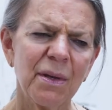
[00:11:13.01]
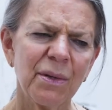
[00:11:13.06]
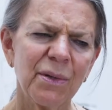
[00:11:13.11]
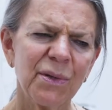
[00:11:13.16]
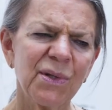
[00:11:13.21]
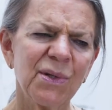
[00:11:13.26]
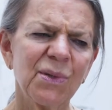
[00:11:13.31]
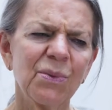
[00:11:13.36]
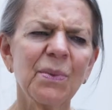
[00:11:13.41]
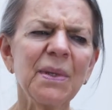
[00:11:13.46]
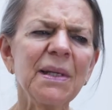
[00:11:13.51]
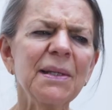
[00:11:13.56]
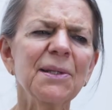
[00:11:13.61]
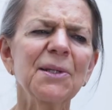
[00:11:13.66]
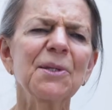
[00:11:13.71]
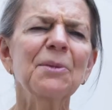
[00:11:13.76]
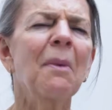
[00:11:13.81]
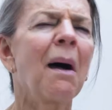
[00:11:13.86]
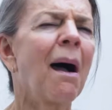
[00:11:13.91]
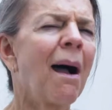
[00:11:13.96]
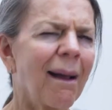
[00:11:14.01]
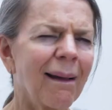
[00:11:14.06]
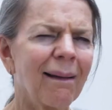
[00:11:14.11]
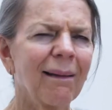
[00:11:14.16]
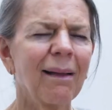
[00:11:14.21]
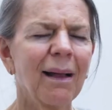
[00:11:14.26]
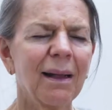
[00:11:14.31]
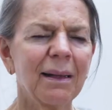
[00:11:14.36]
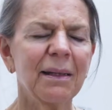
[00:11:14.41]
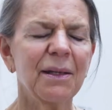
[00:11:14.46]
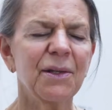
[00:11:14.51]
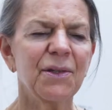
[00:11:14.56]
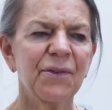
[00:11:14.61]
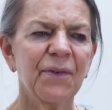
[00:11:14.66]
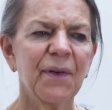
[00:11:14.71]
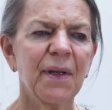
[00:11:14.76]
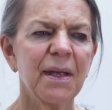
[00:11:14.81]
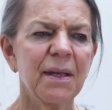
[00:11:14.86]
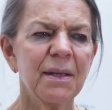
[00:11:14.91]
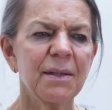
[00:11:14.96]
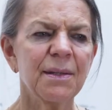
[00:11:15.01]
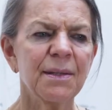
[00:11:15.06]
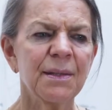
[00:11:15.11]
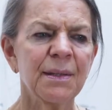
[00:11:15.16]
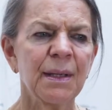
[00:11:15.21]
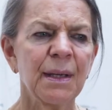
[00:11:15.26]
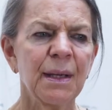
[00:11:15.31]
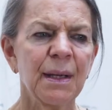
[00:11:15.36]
sweet smile on his face.